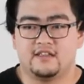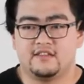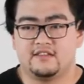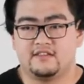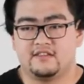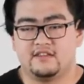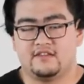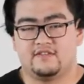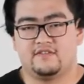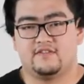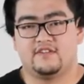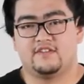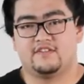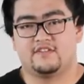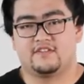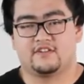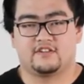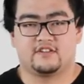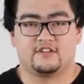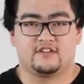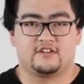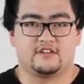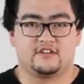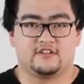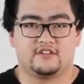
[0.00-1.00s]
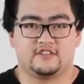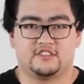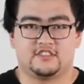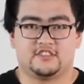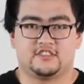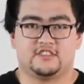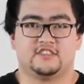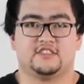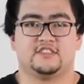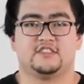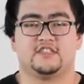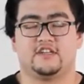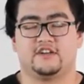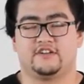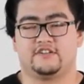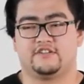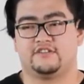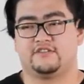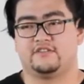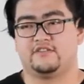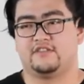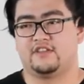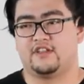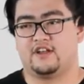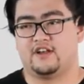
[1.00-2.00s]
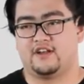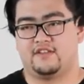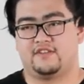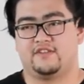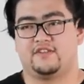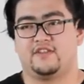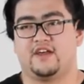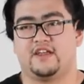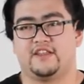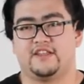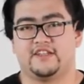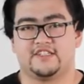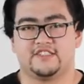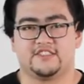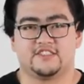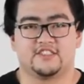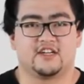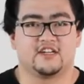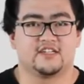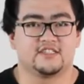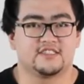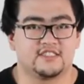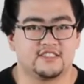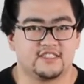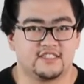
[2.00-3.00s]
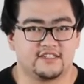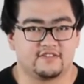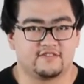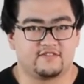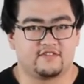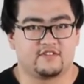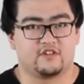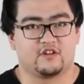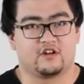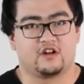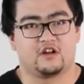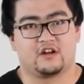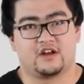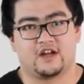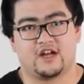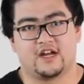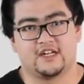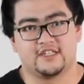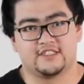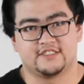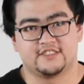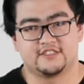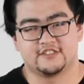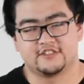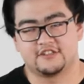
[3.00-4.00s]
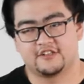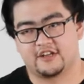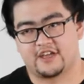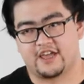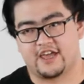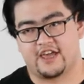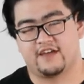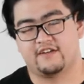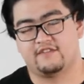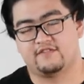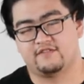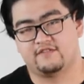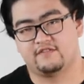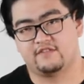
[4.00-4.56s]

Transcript: T Vs are large and they are not that exhausting for our eyes to look at.